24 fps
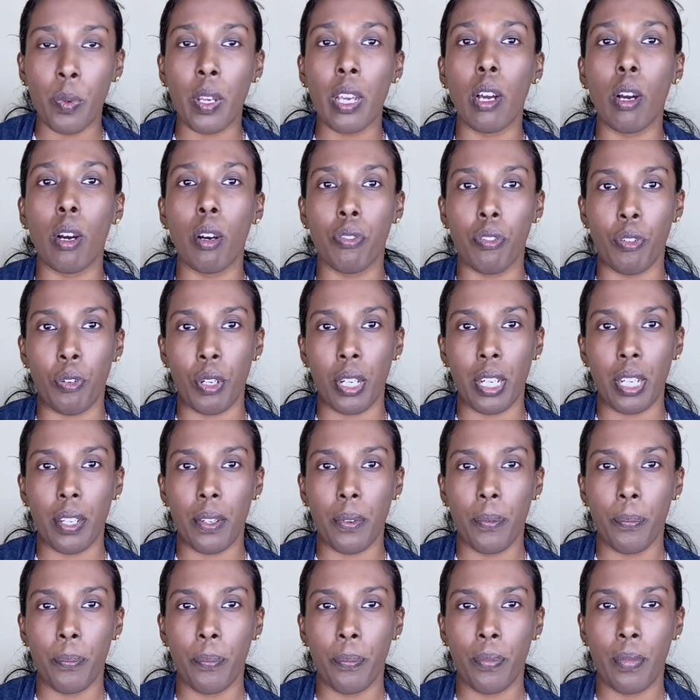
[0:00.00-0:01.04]
we are offering,
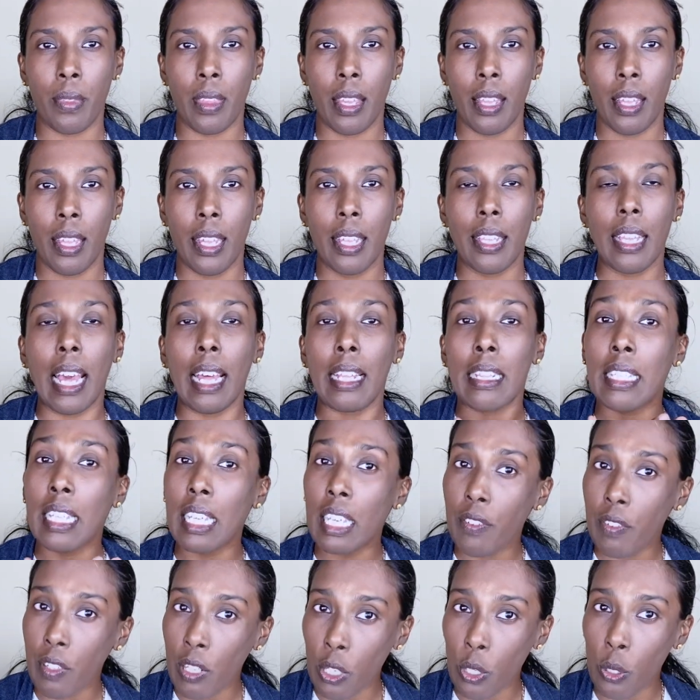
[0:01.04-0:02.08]
and
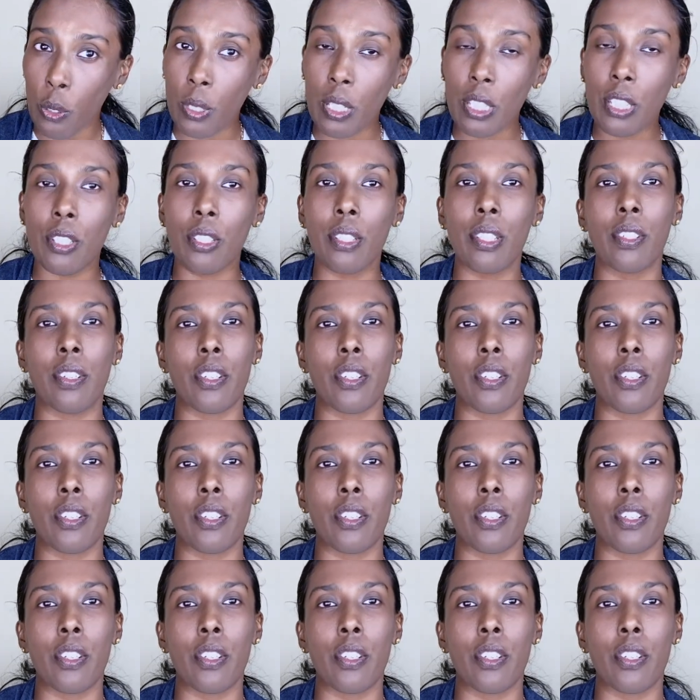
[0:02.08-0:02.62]
they will look into the